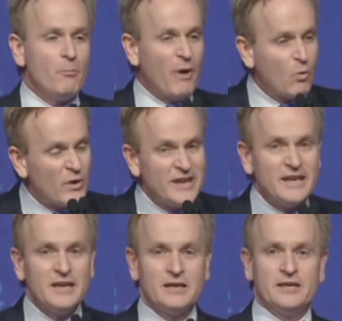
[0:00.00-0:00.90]
But we
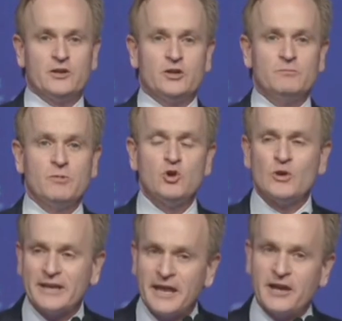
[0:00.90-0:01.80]
need a leader who
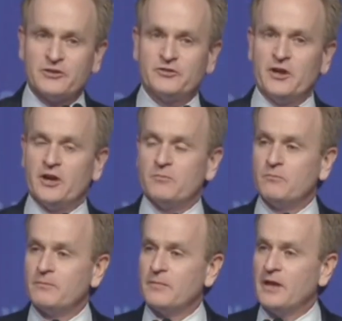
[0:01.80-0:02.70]
can get us there.
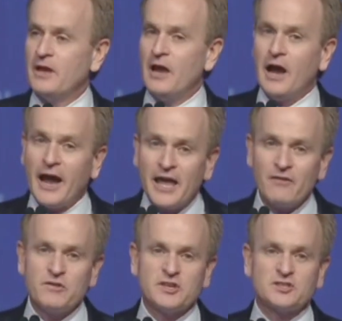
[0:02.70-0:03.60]
I
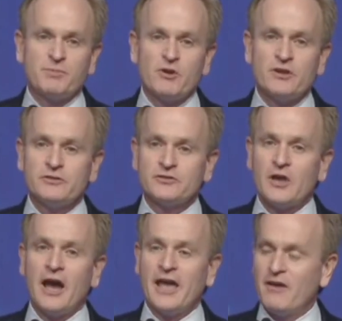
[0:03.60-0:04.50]
have the
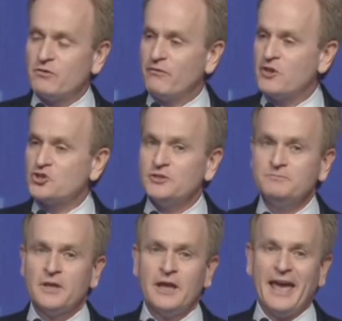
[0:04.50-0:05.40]
experience, I have the
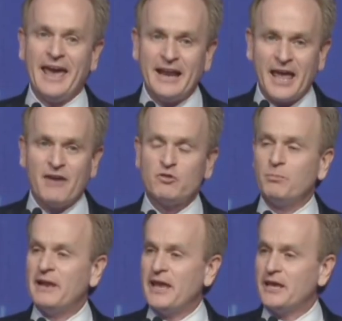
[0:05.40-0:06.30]
vision, and I have the
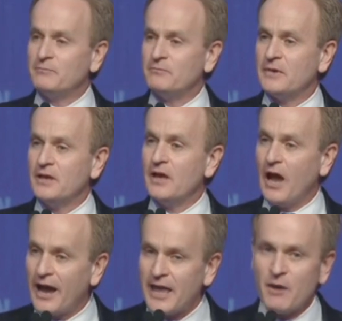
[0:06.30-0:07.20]
plan.
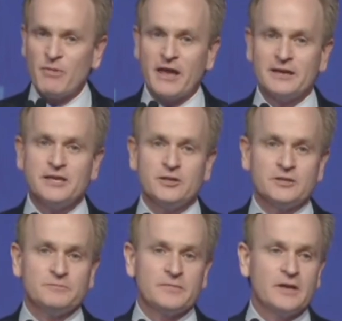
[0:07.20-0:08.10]
I am that
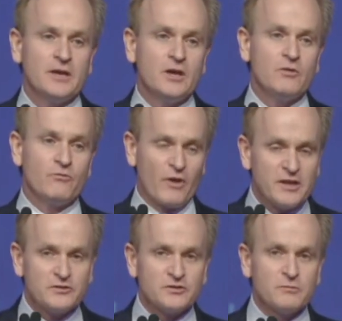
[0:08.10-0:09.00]
leader.
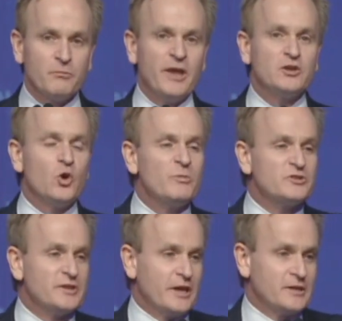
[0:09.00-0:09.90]
Friends, make no
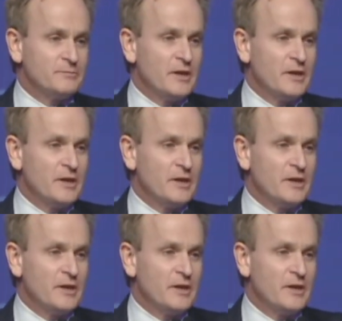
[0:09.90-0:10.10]
mistake.